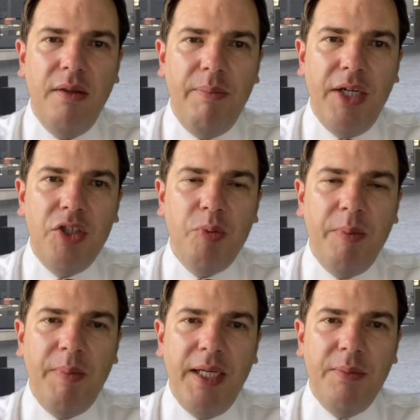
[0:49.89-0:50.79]
punishable
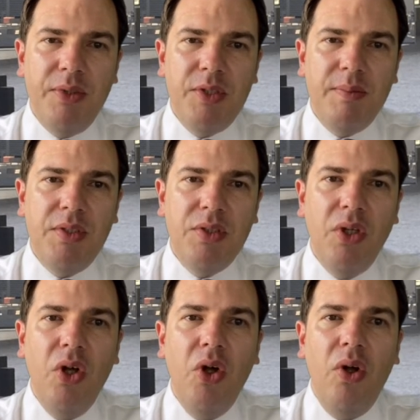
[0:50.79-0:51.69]
by imprisonment
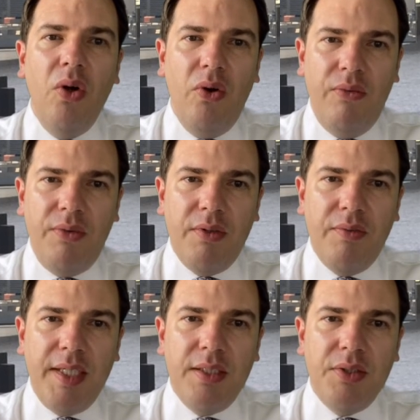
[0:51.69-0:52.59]
or for a
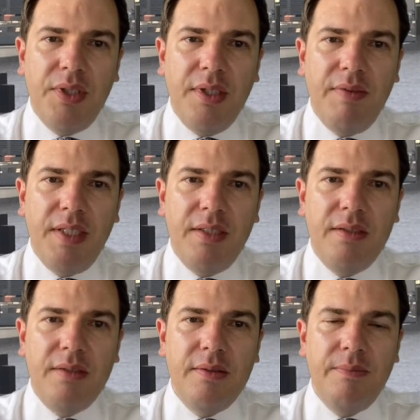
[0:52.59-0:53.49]
regulatory offence.